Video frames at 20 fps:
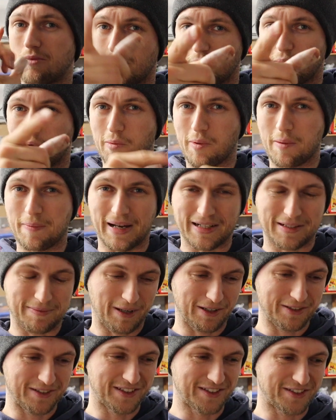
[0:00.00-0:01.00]
We will be back to
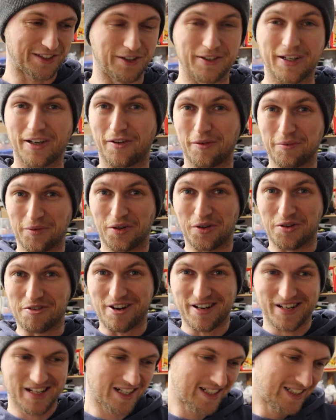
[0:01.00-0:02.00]
posting soon if I'm not
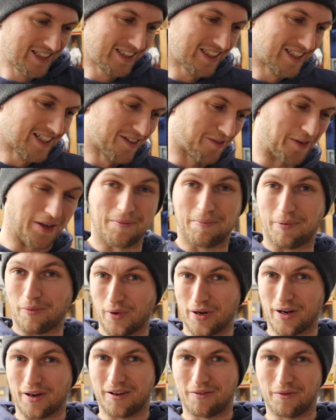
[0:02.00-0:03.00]
already. When
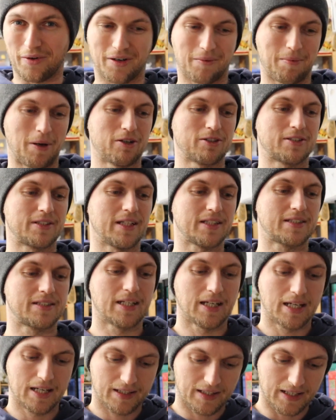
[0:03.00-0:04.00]
I post this,
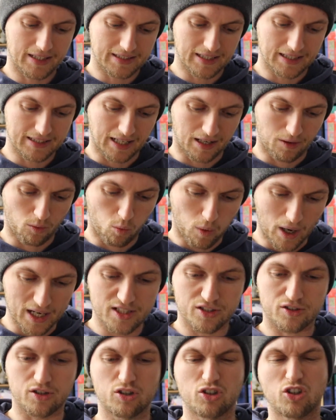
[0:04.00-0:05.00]
this is a
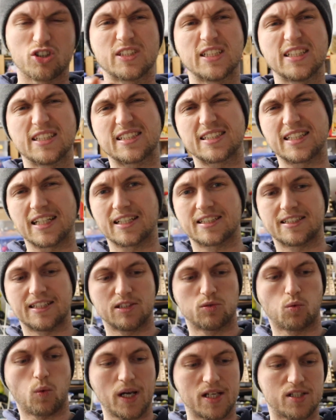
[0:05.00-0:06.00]
Western
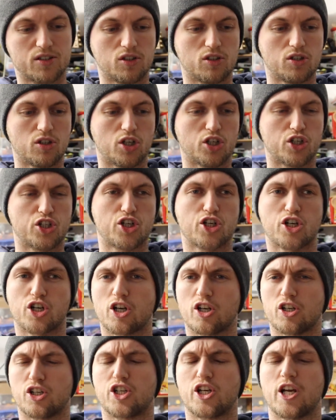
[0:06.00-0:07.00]
1960s Western
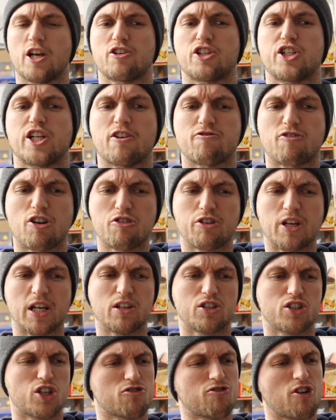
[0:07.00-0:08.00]
Cherokee.
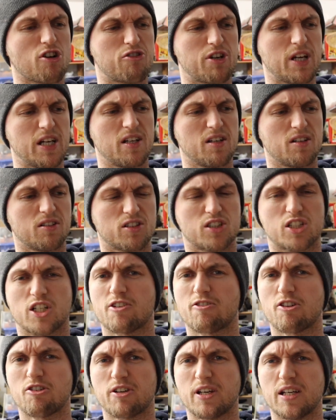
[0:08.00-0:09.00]

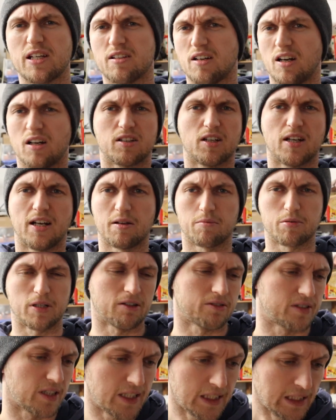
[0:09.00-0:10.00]
I don't know how you
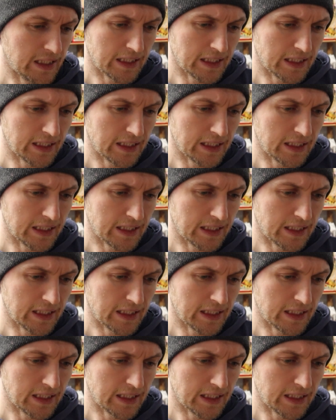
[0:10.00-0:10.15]
pronounce it.